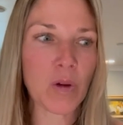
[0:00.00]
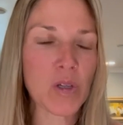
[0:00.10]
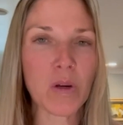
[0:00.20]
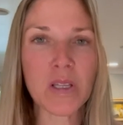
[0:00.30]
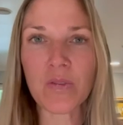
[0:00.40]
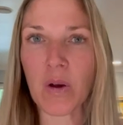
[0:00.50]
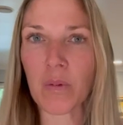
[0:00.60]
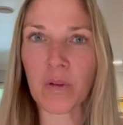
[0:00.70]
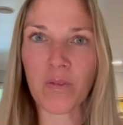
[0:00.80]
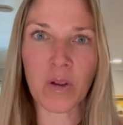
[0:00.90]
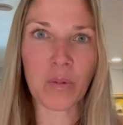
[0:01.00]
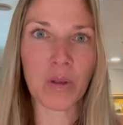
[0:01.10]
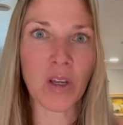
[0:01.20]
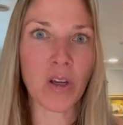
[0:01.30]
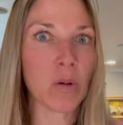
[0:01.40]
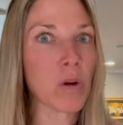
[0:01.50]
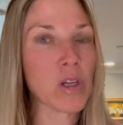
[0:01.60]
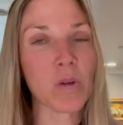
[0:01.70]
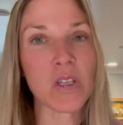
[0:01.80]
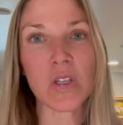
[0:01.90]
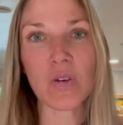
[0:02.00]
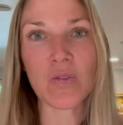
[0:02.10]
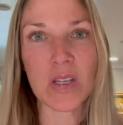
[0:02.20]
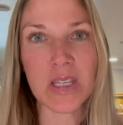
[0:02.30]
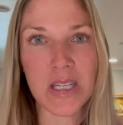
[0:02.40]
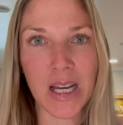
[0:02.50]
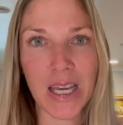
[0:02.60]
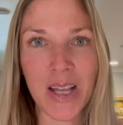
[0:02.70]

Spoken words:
Which ones feel really good? Which ones do you feel stuck in?